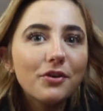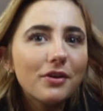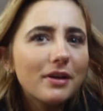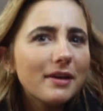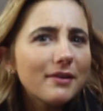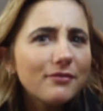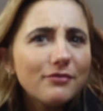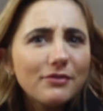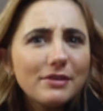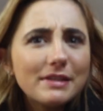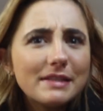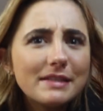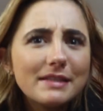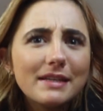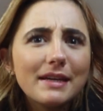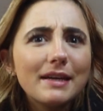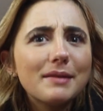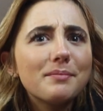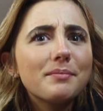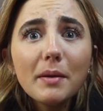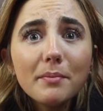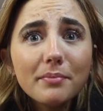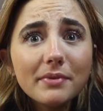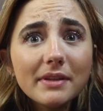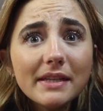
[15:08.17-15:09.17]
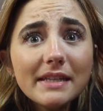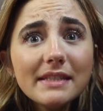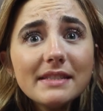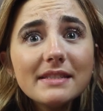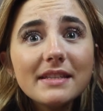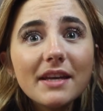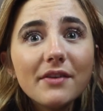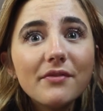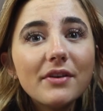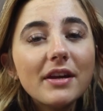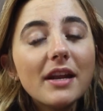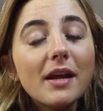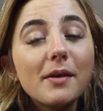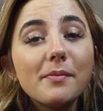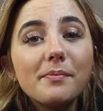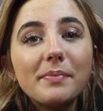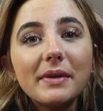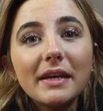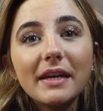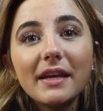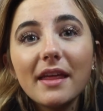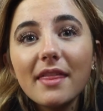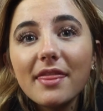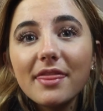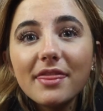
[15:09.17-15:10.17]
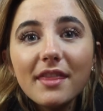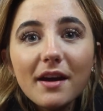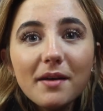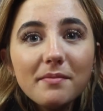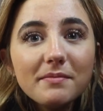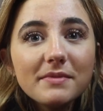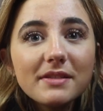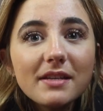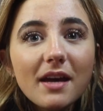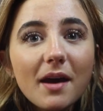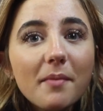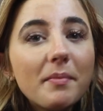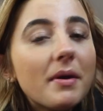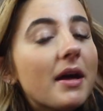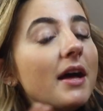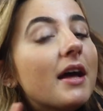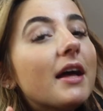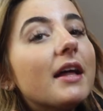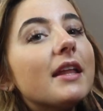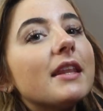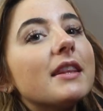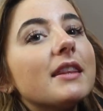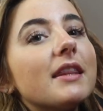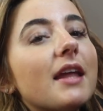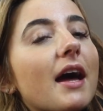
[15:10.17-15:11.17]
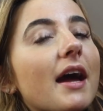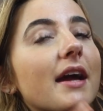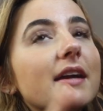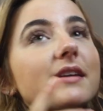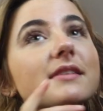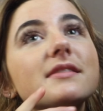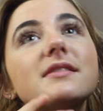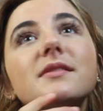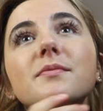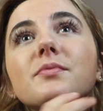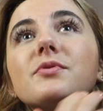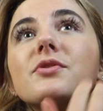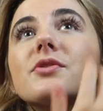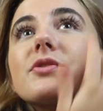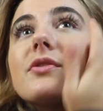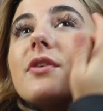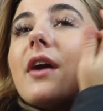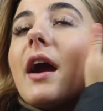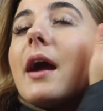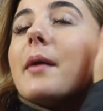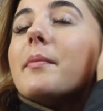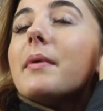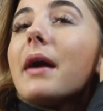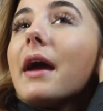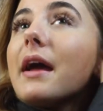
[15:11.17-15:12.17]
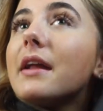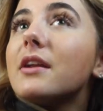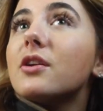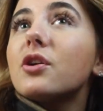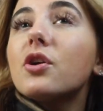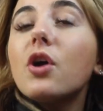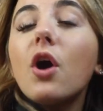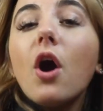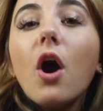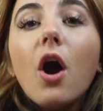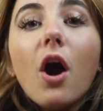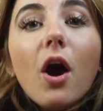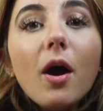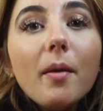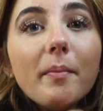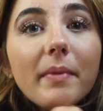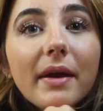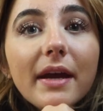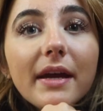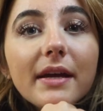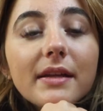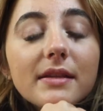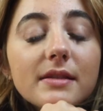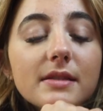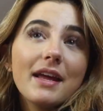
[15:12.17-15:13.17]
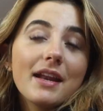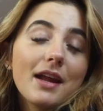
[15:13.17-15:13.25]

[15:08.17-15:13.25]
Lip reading: If you did, please give it a big thumbs up, like, subscribe, and comment.